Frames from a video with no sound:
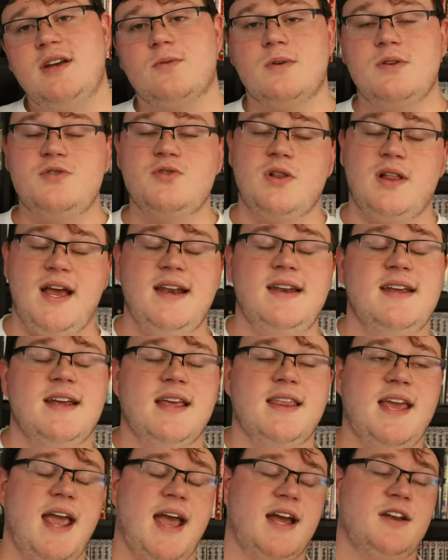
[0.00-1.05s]
the original ending
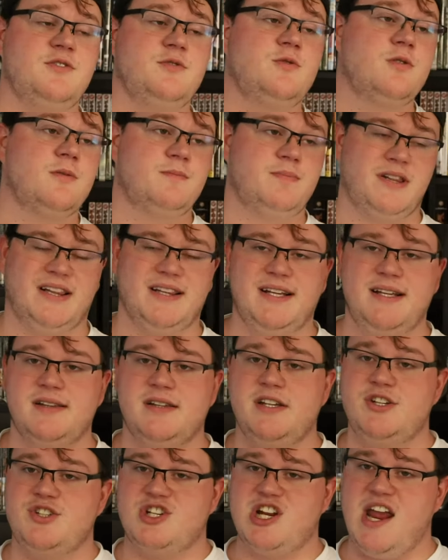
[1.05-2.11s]
they had to
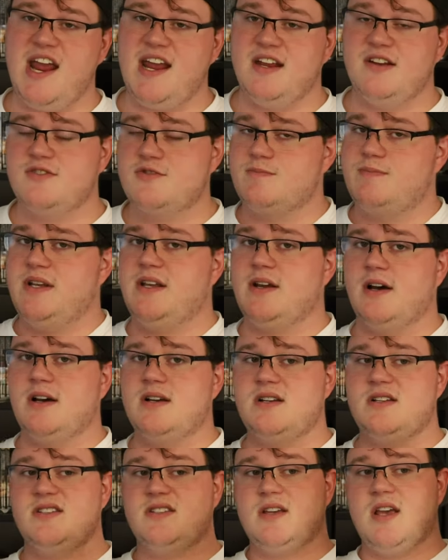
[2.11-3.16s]
completely change
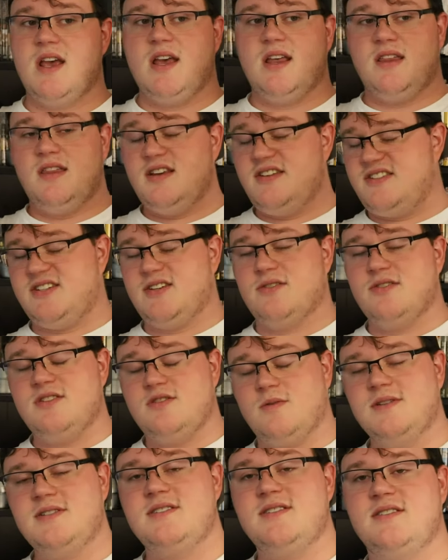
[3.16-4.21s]
because the series
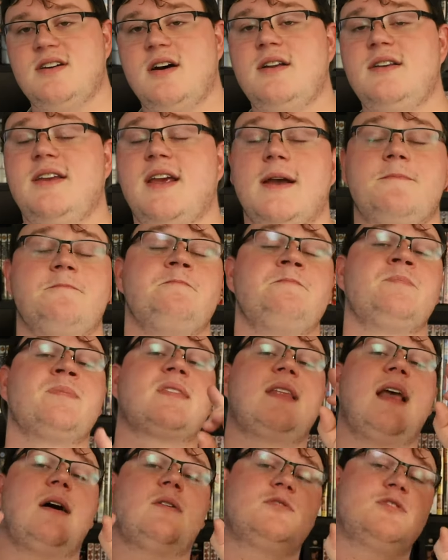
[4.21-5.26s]
wasn't done yet.
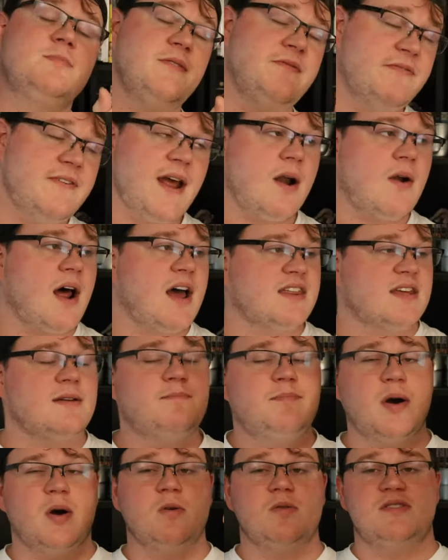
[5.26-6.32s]
Now, to be fair, I think
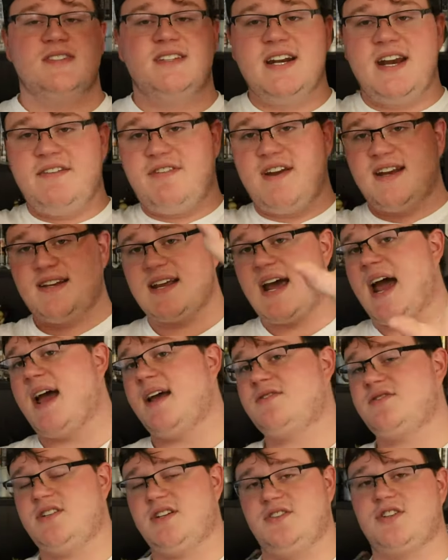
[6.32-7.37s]
Bones did a
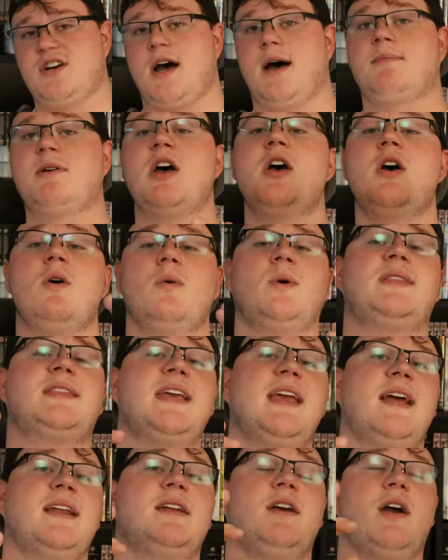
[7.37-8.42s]
fantastic job with
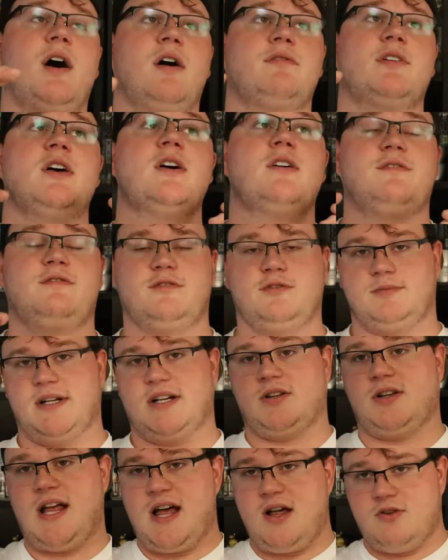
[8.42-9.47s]
the ending of
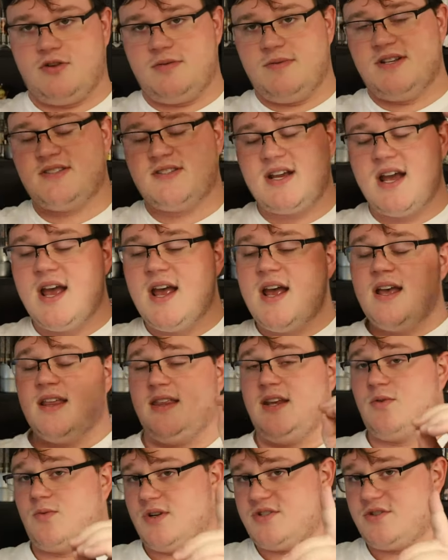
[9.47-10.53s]
Fullmetal Alchemist,
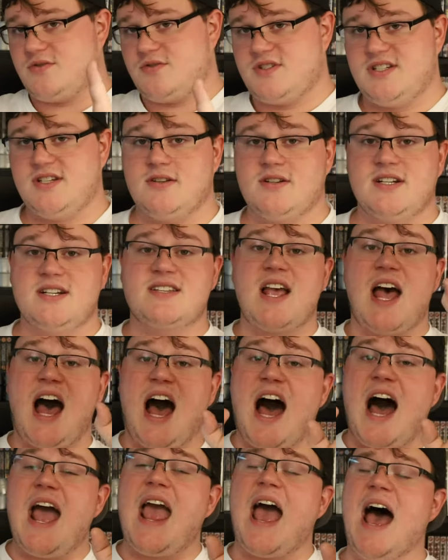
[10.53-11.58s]
the original series.
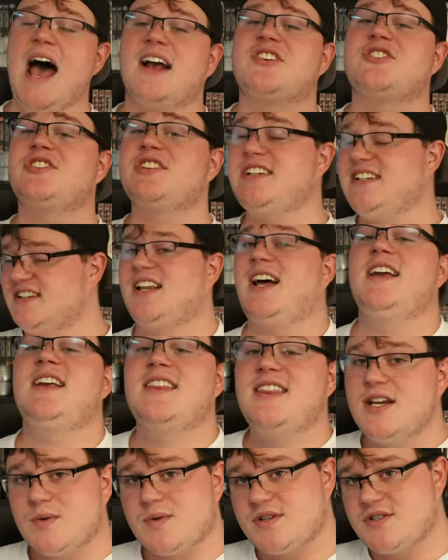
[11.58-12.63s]
I actually like
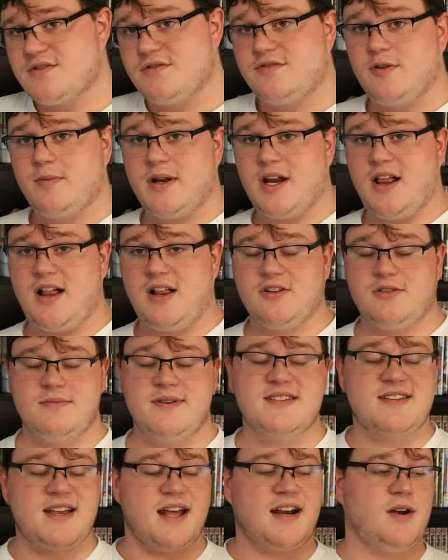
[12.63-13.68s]
the original Fullmetal
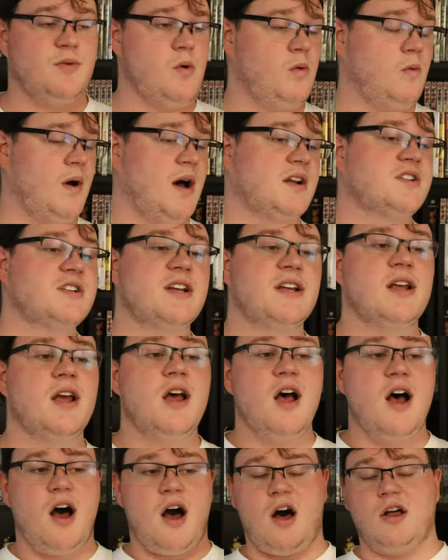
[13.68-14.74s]
Alchemist, and I will watch it
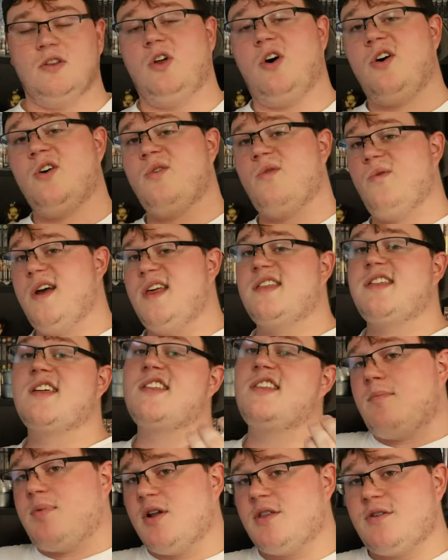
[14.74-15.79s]
along with
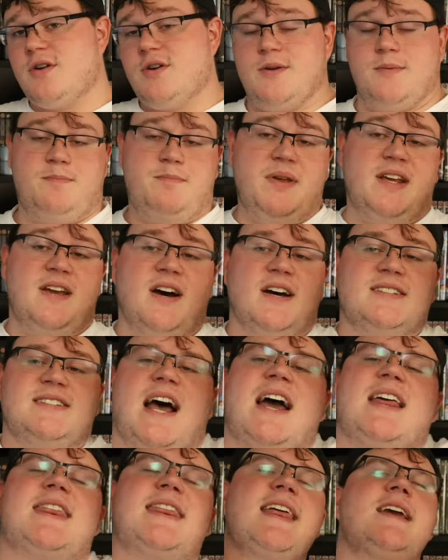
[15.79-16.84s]
Brotherhood, because
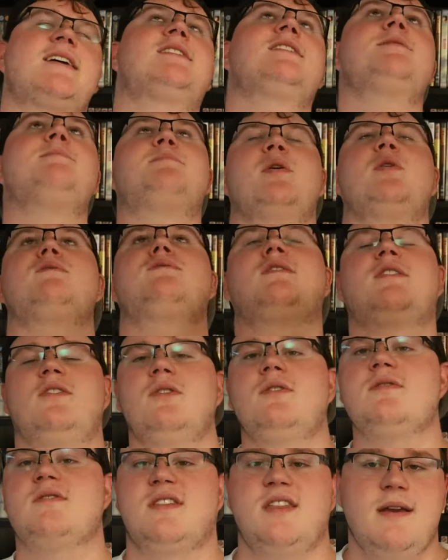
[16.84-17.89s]
I think they're both
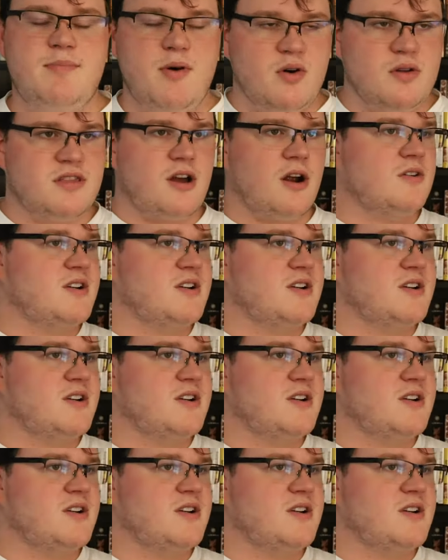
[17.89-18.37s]
good. They both